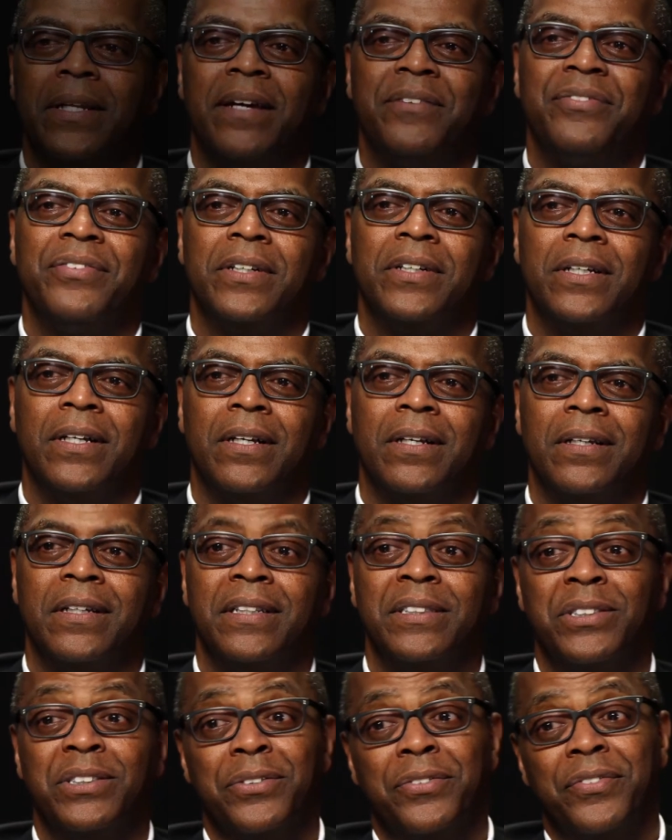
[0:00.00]
Africa
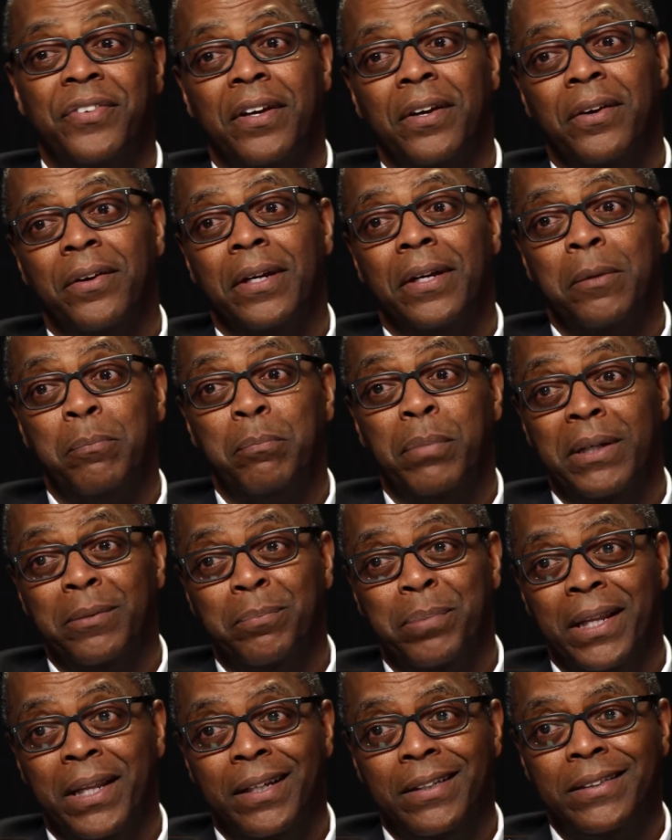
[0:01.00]
is a very big
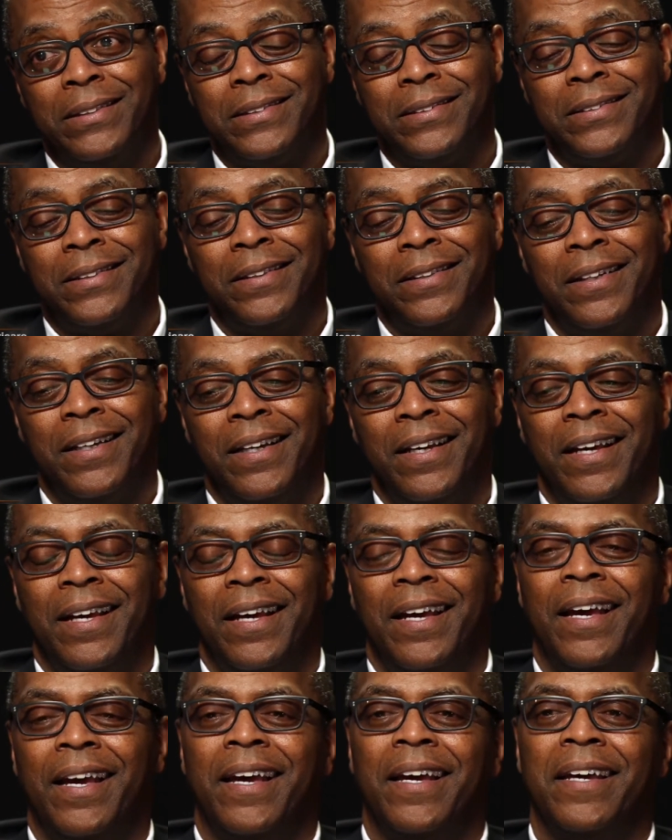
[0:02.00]
place.
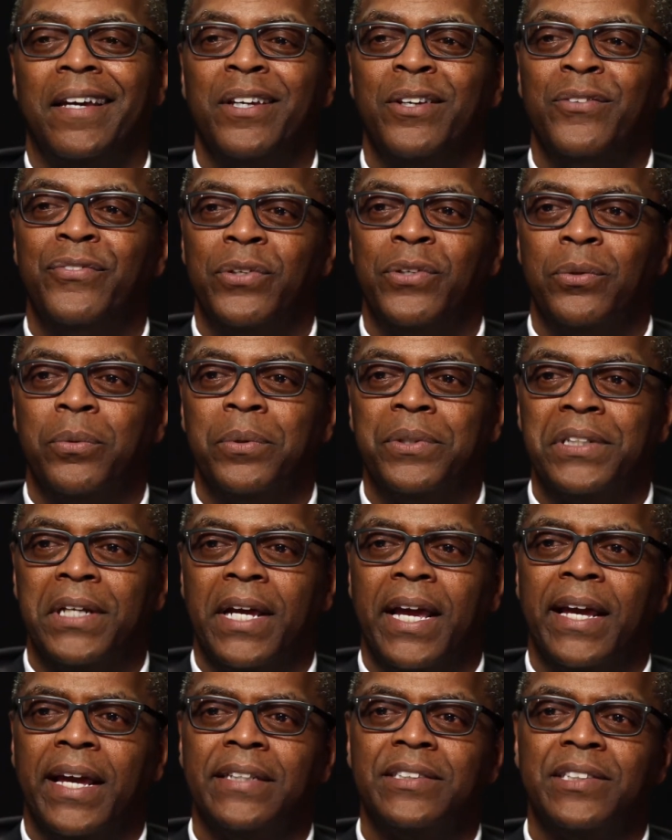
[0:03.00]
If you were
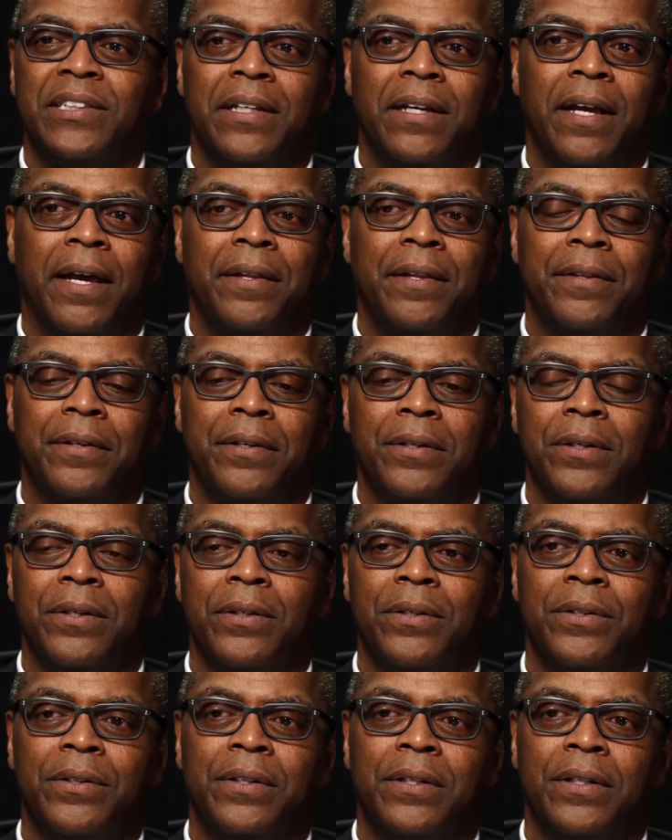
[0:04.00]
to add
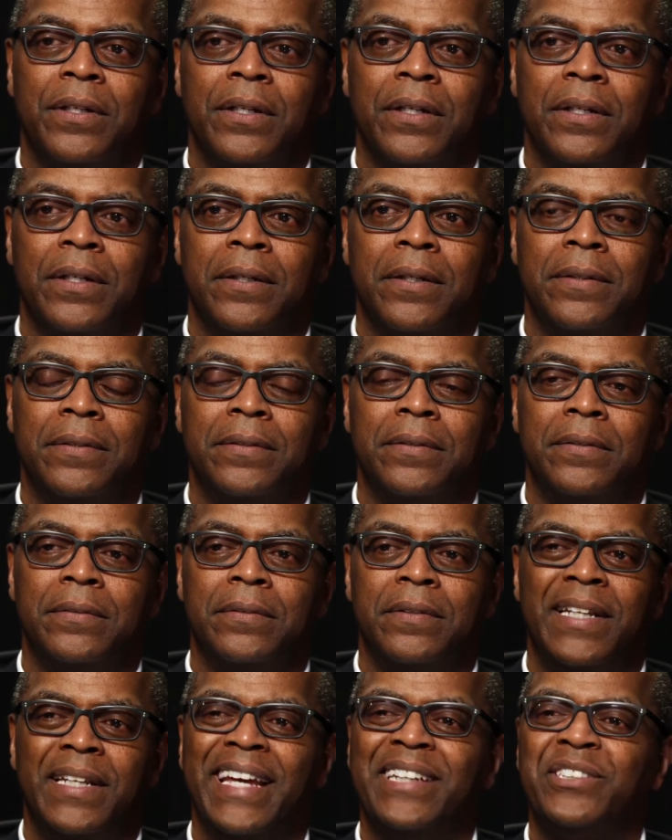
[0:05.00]
together the
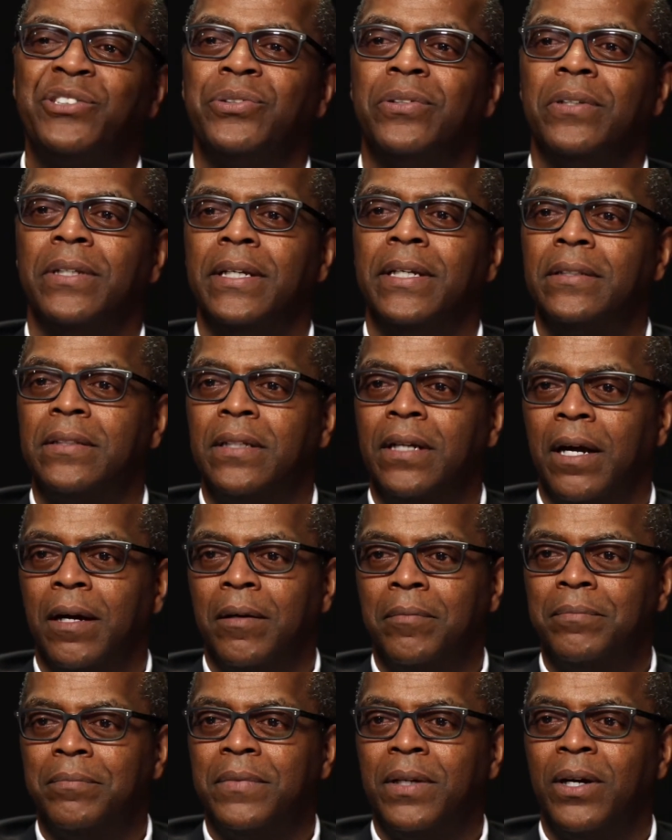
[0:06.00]
national
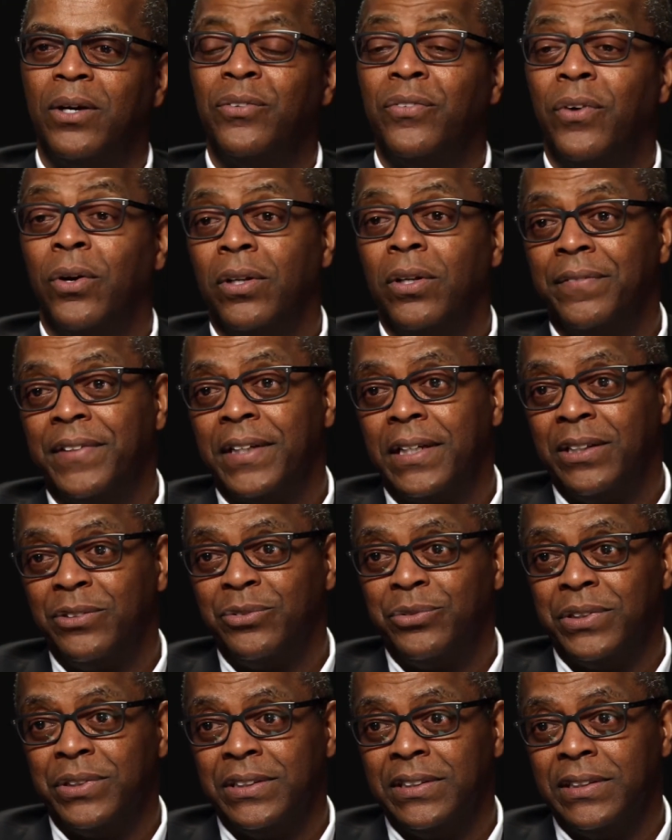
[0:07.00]
income of all of the
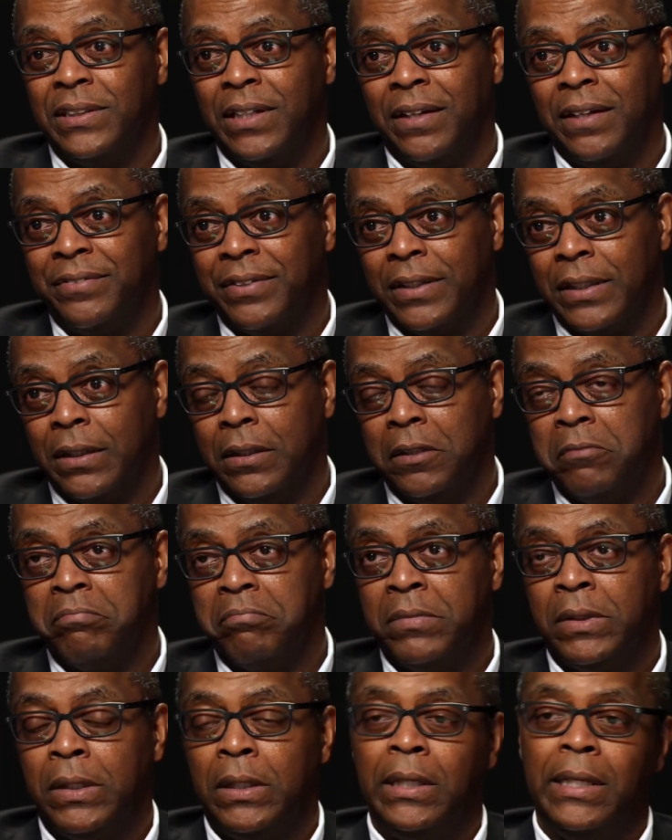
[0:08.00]
countries in Africa,
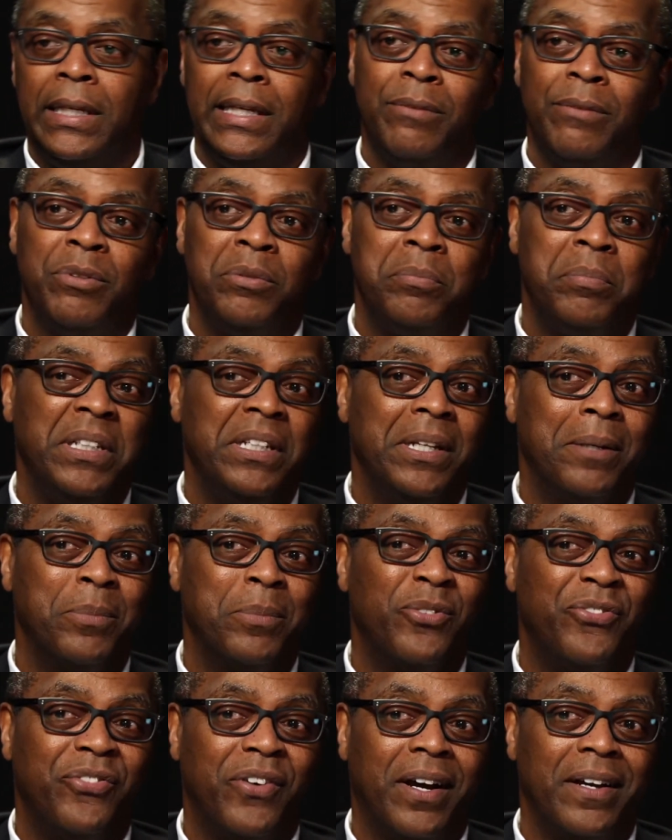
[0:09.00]
it would be
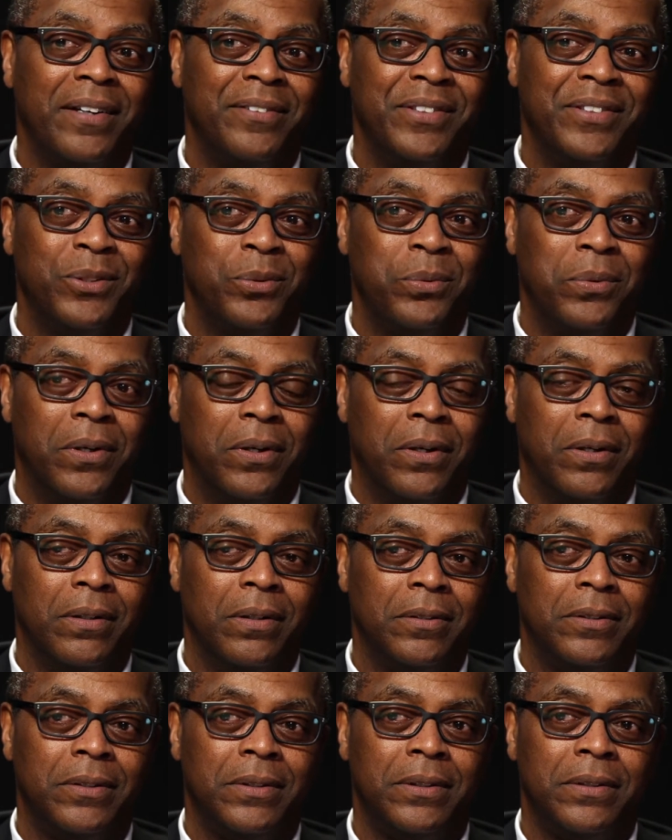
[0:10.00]
number five in the
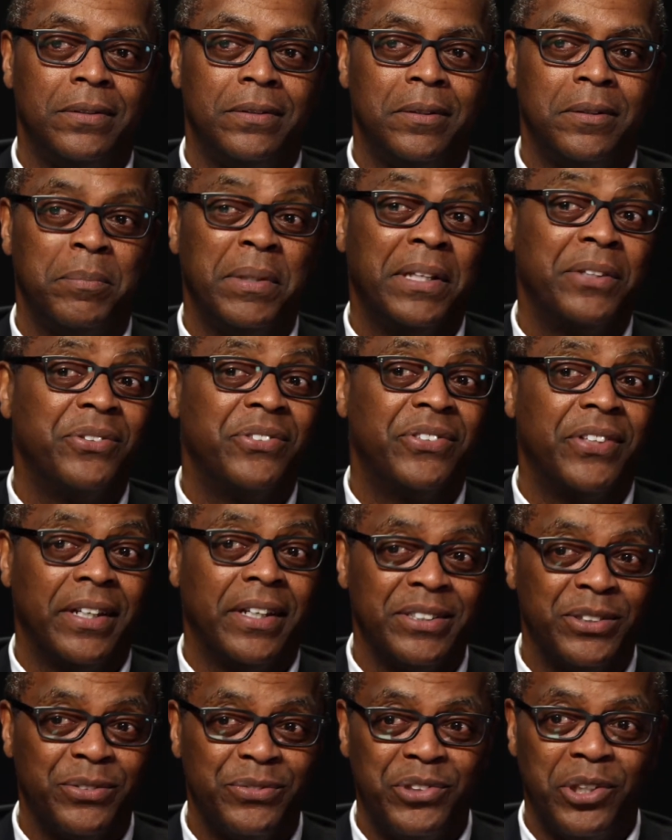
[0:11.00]
world, about the
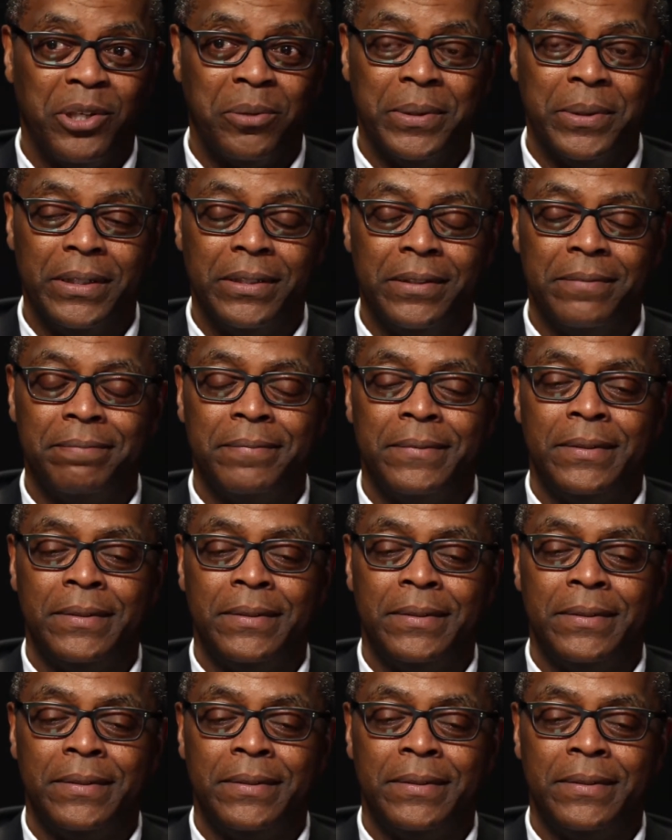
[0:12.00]
size of Germany.